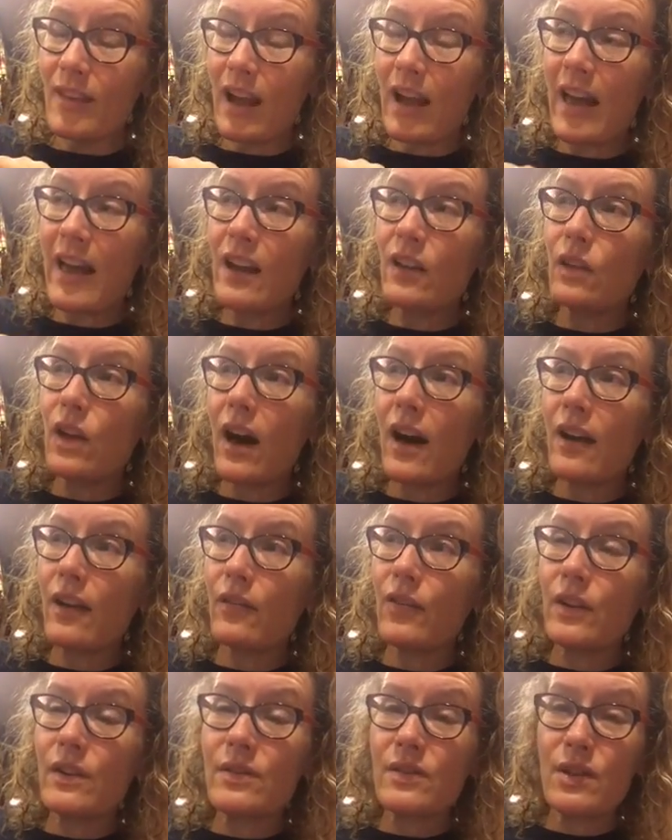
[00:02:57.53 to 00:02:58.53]
I had a lot
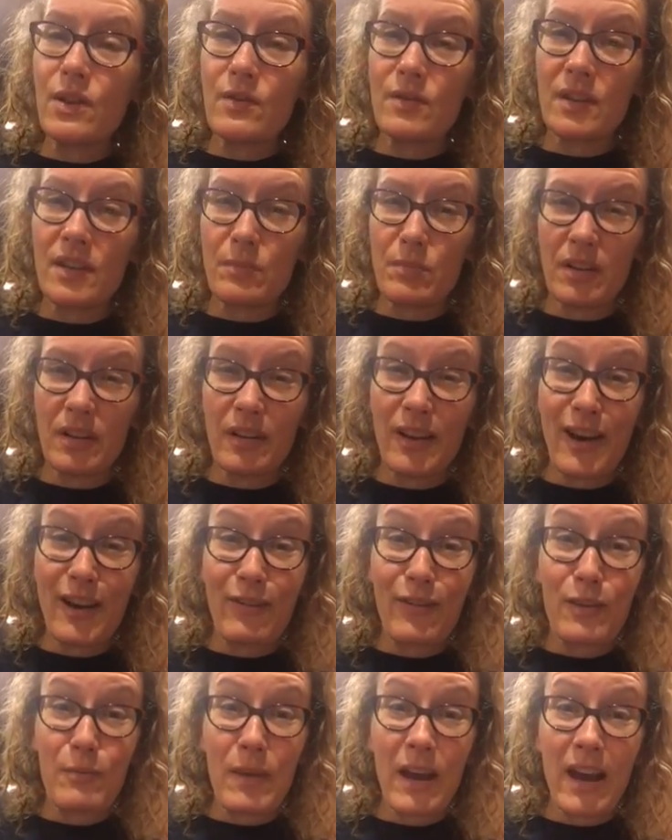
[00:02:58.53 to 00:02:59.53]
of excuses, but a lot
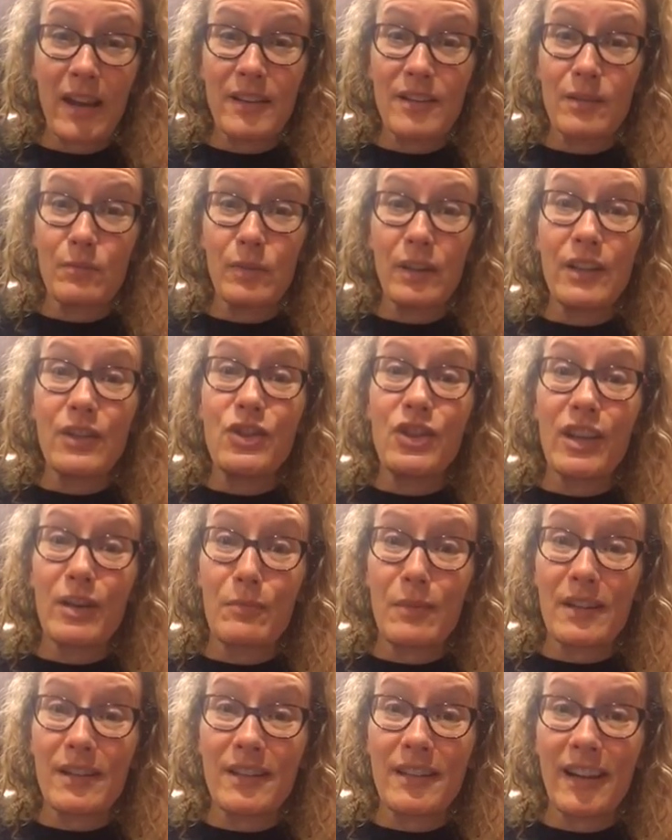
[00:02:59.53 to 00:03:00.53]
of them had some
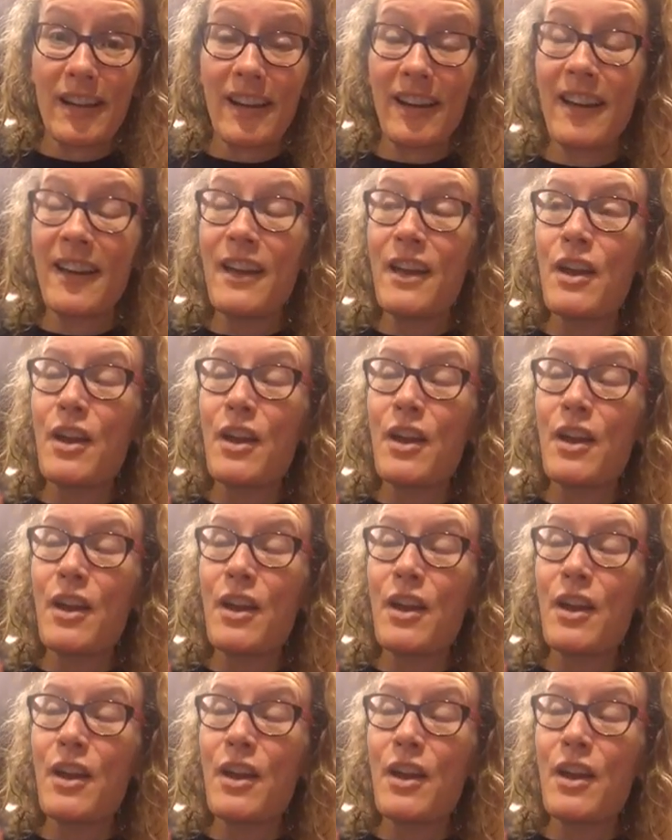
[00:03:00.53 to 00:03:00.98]
legitimacy.